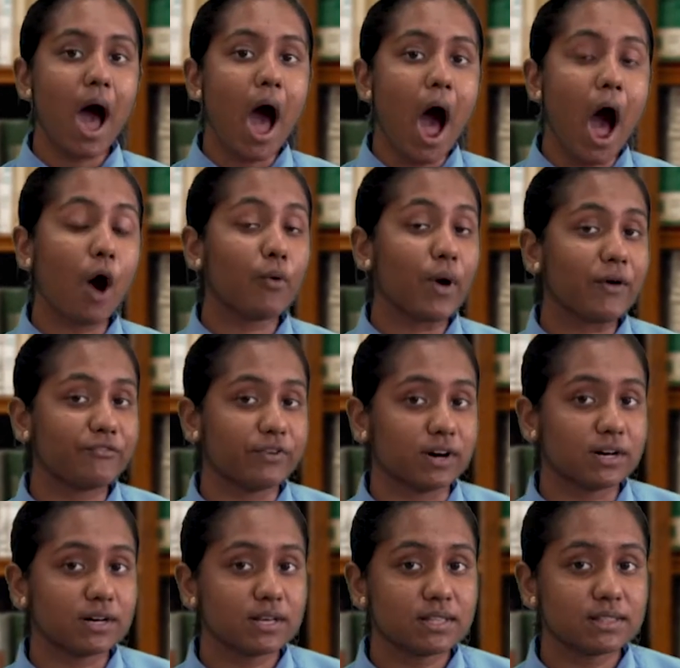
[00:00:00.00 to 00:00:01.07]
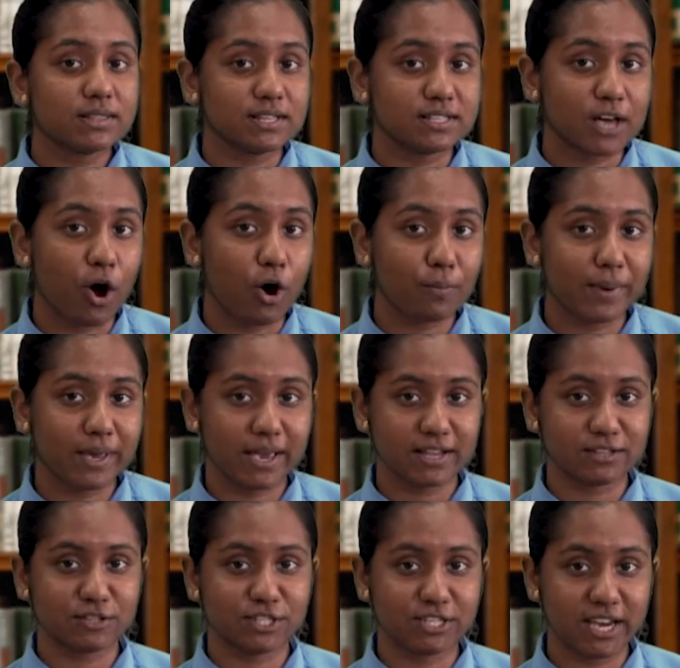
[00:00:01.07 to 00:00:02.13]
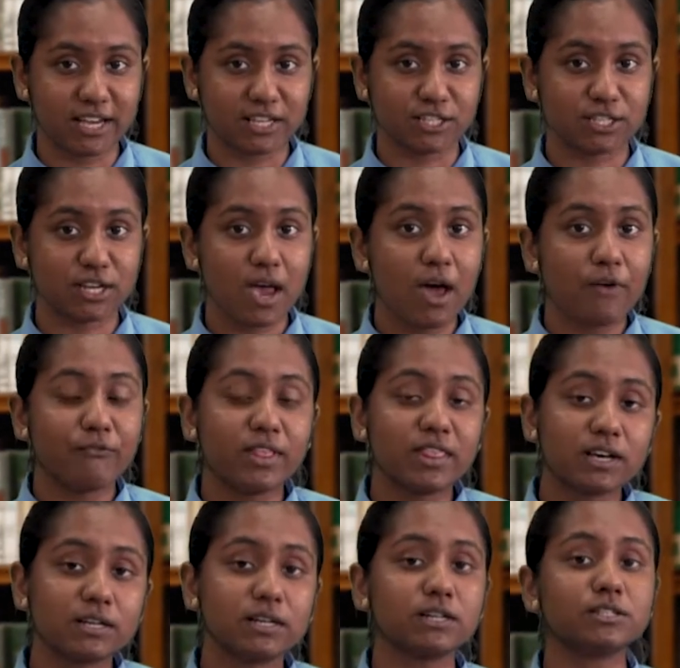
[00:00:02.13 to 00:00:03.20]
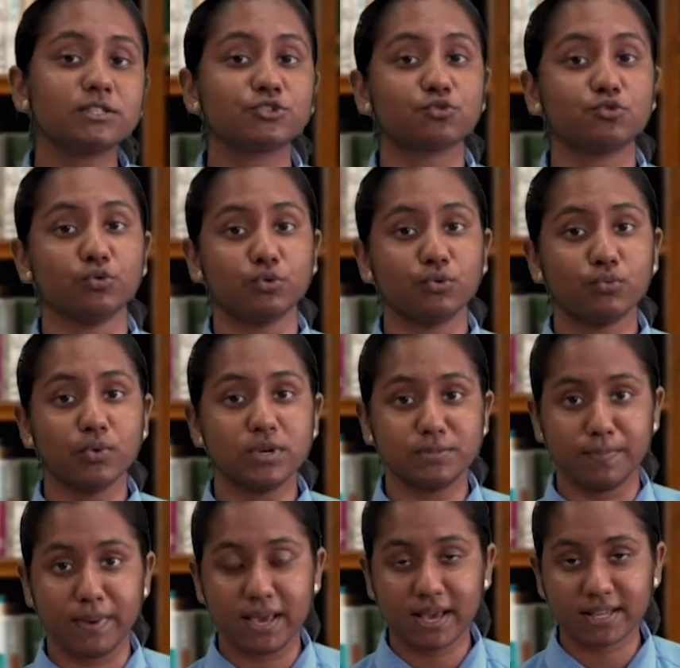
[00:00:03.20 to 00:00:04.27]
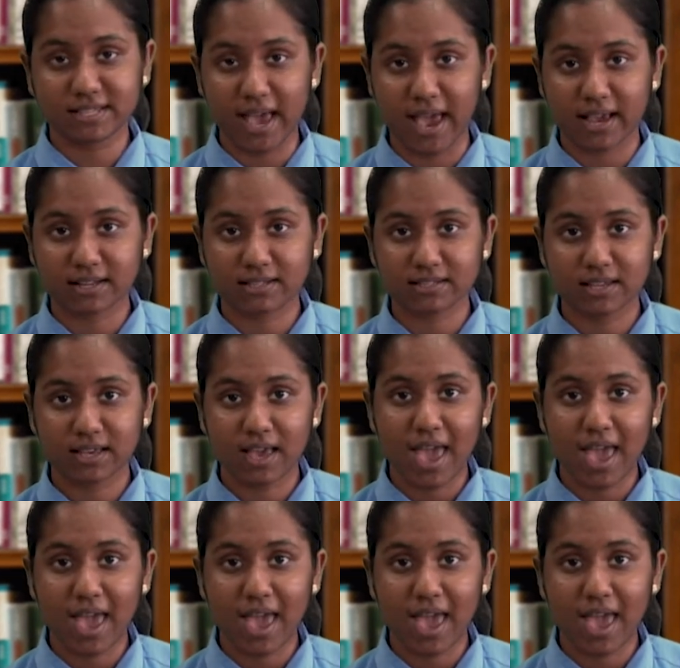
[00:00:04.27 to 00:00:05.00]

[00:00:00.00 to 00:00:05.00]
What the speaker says: However, the town began to change when the girls' school was being attacked.